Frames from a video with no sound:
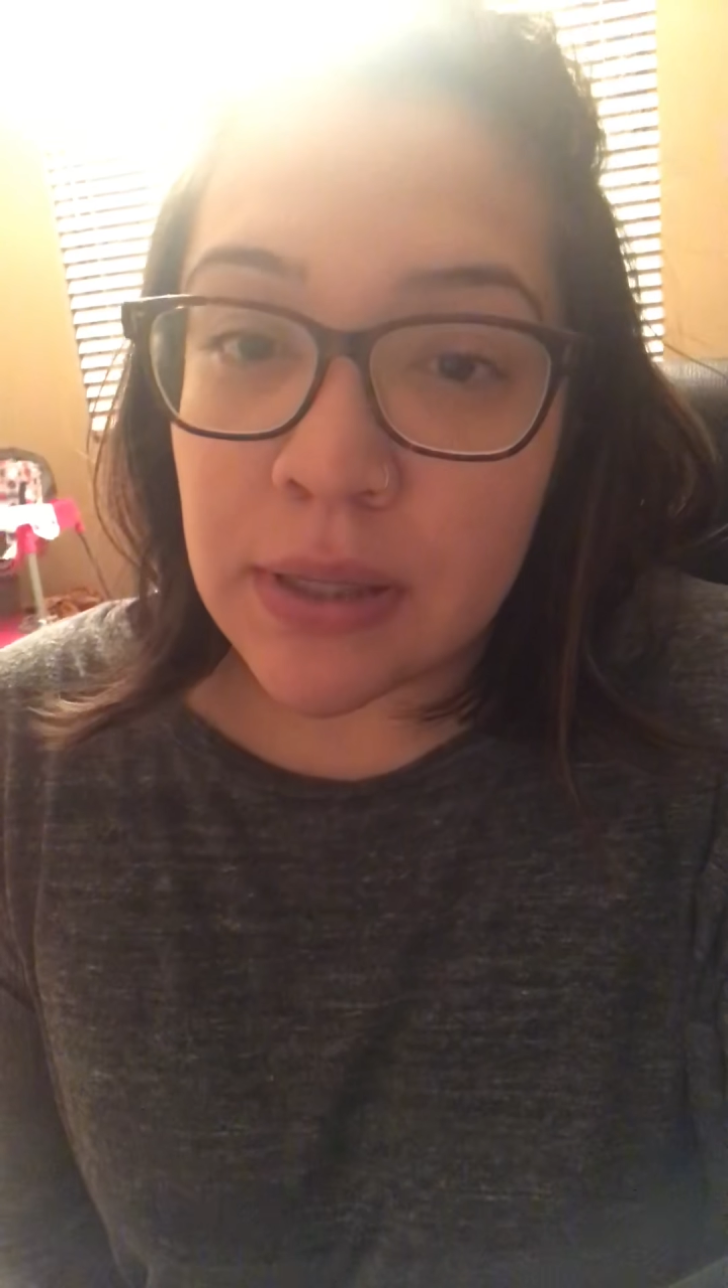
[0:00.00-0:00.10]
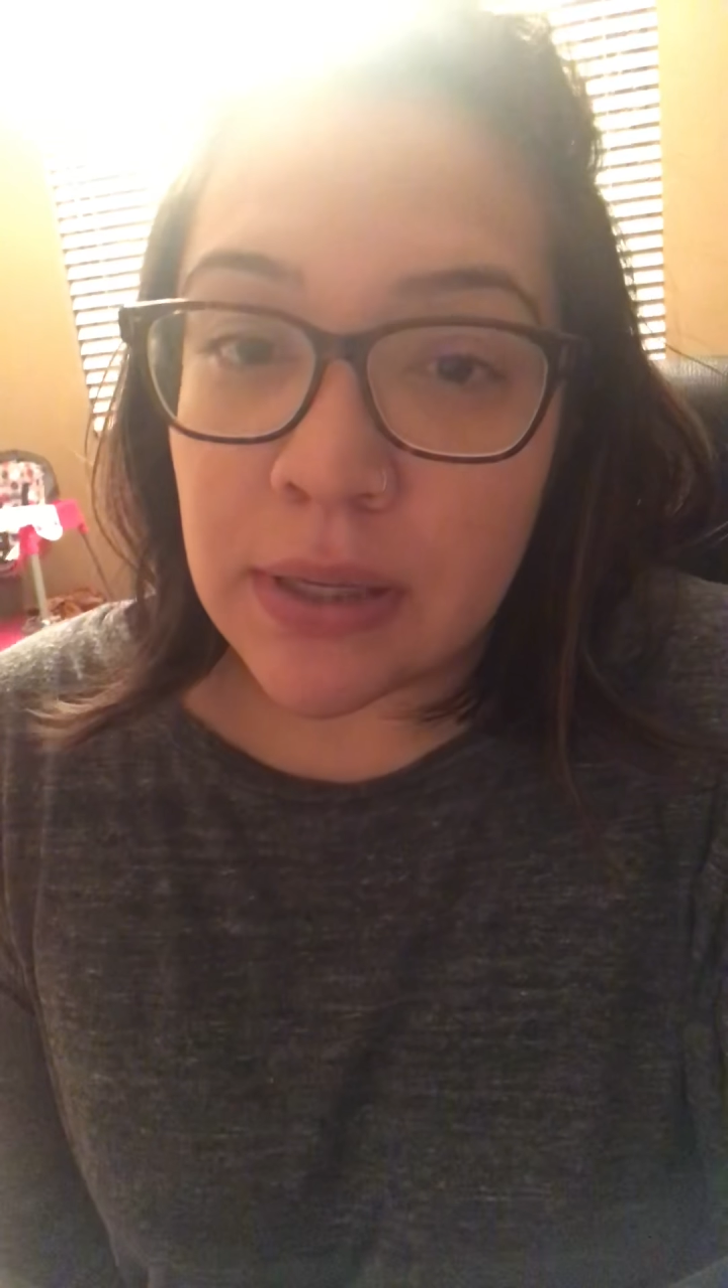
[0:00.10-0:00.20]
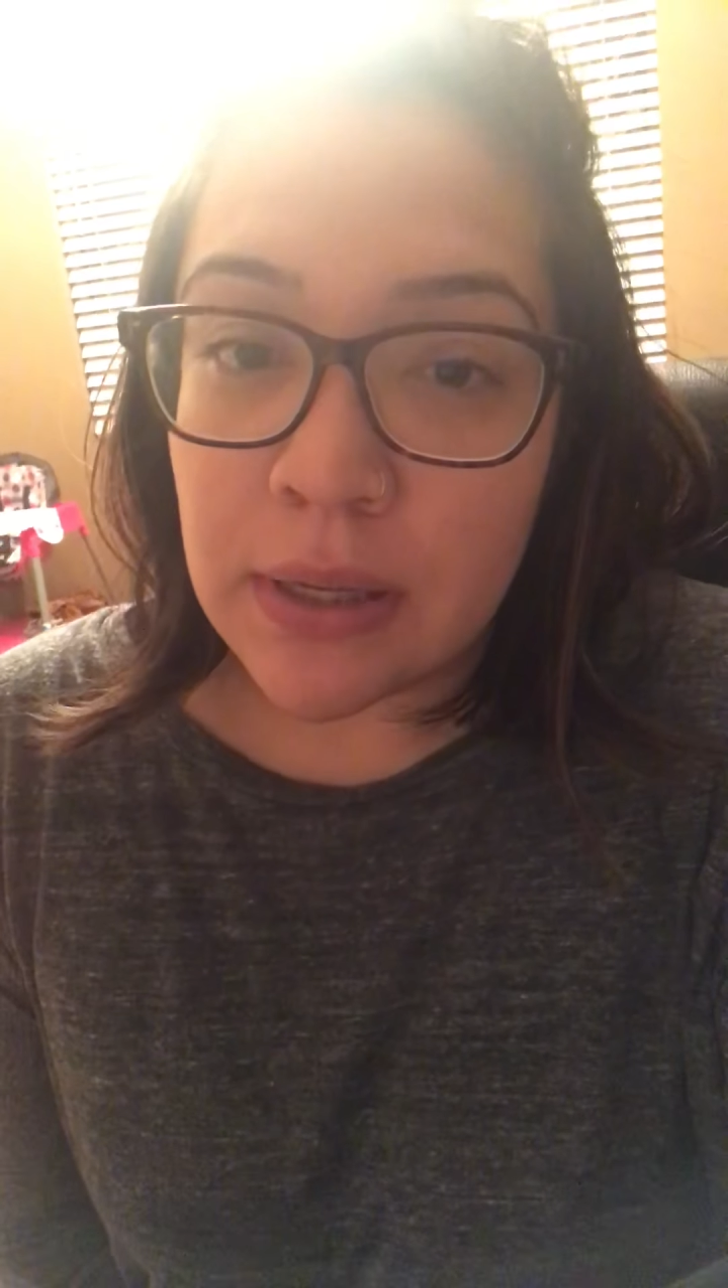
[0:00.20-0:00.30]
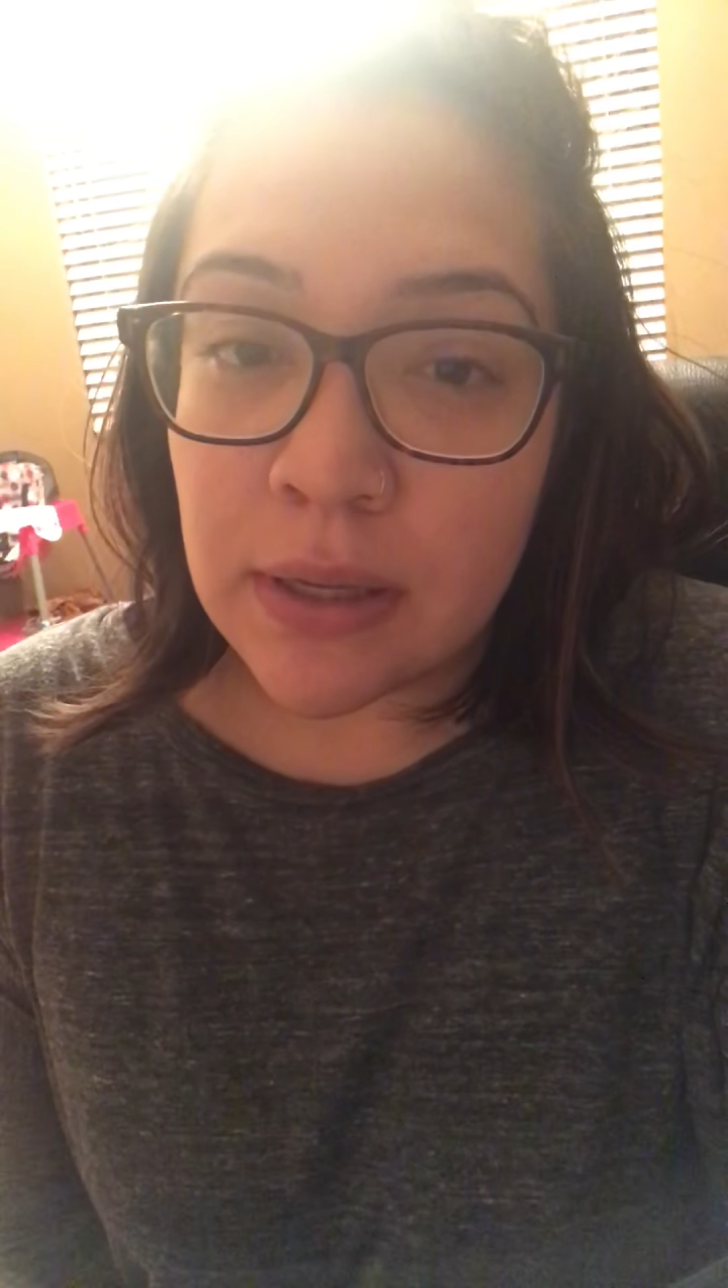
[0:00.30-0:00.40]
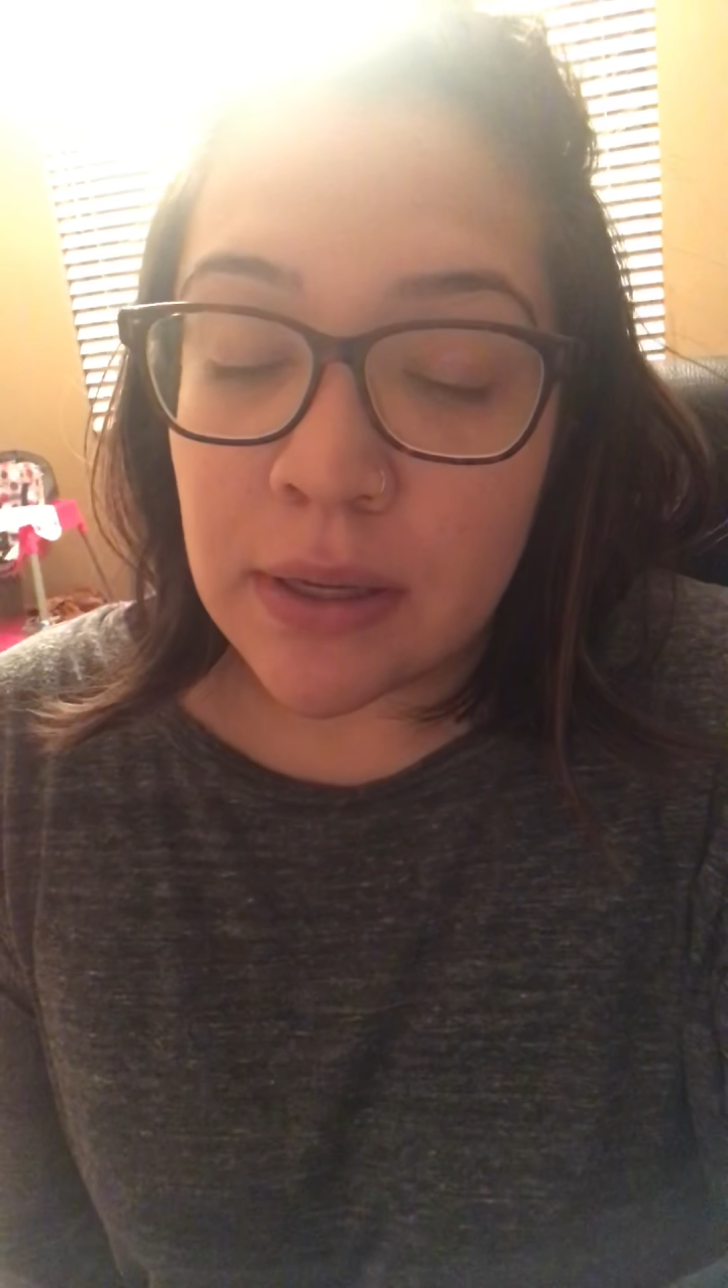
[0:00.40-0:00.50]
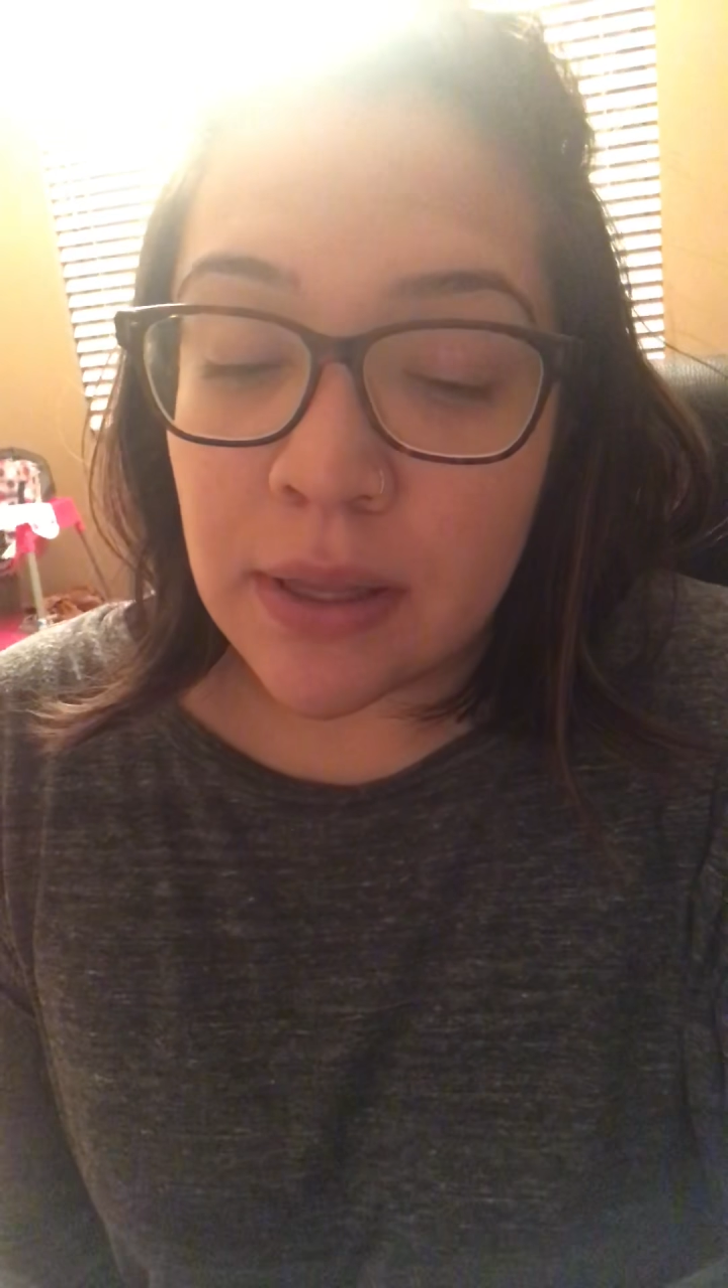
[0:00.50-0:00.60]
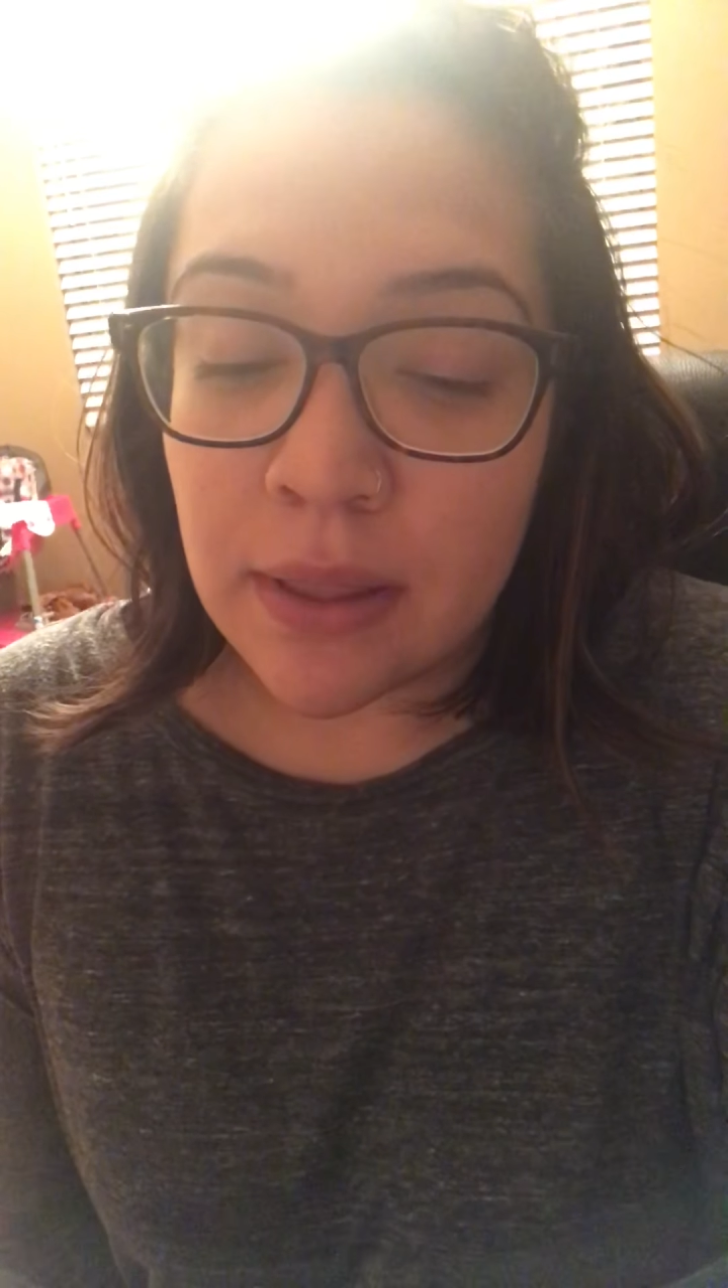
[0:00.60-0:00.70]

thing